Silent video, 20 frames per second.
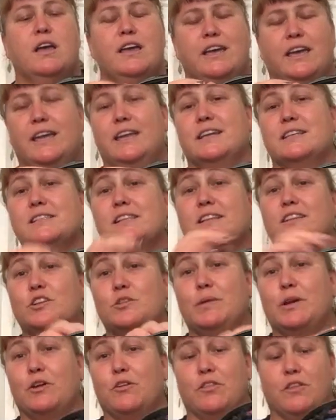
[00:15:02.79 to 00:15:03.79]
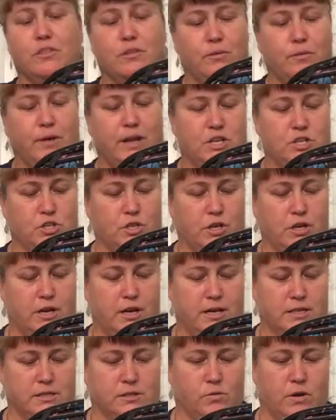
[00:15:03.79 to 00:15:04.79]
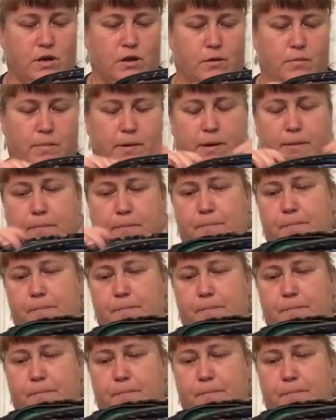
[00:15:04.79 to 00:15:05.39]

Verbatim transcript: It is a little bigger than the Ranger as well, but